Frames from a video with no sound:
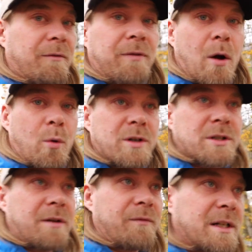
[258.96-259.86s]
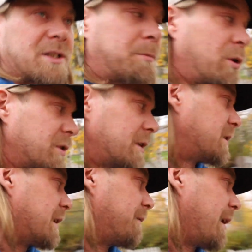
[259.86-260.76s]
flowers and vegetables and
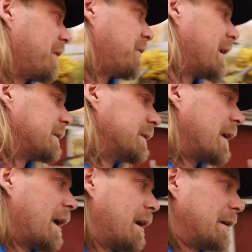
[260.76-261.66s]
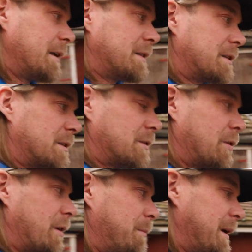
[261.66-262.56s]
stuff like that, and it's
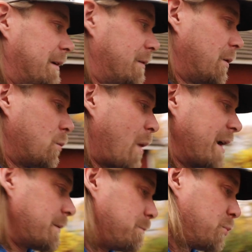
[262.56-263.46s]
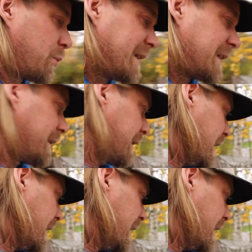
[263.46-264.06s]
gonna be quite pretty